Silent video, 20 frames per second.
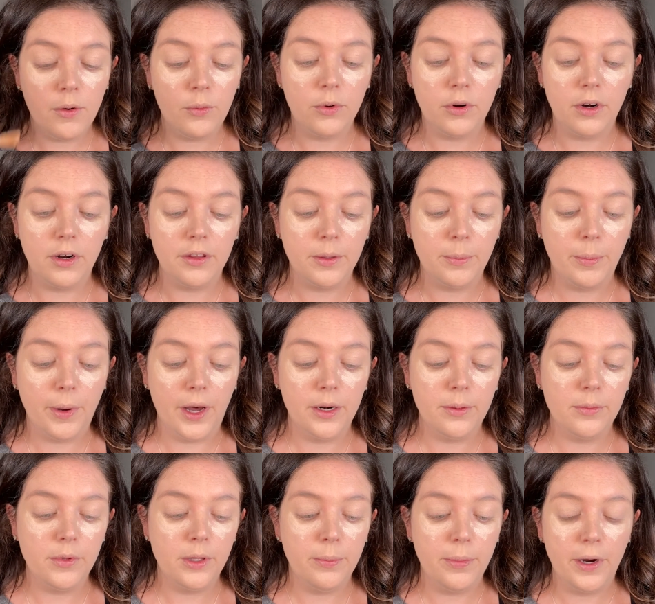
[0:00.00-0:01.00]
We're at the
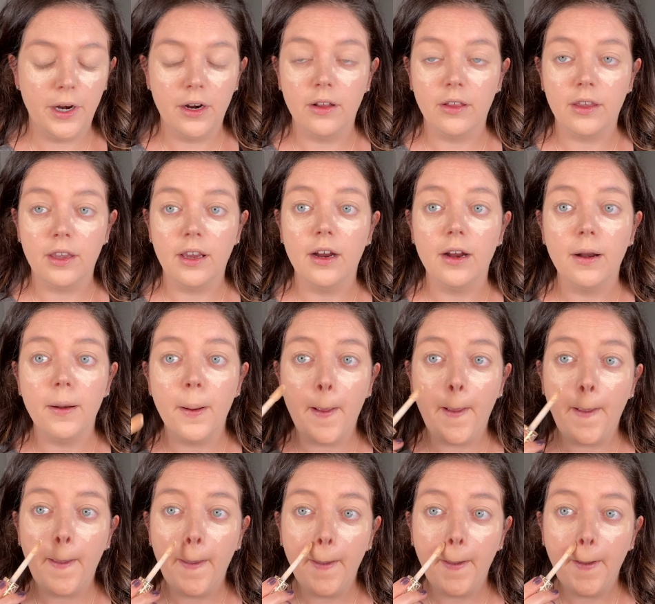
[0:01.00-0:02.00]
bottom of the barrel here,
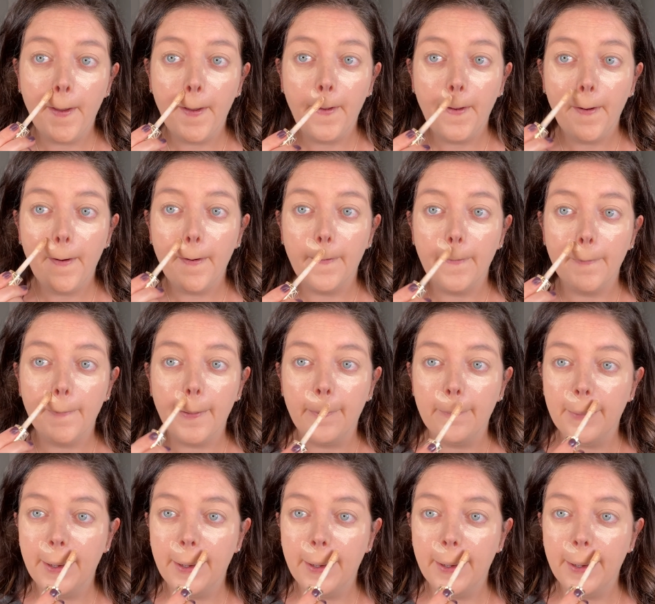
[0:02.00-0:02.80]
around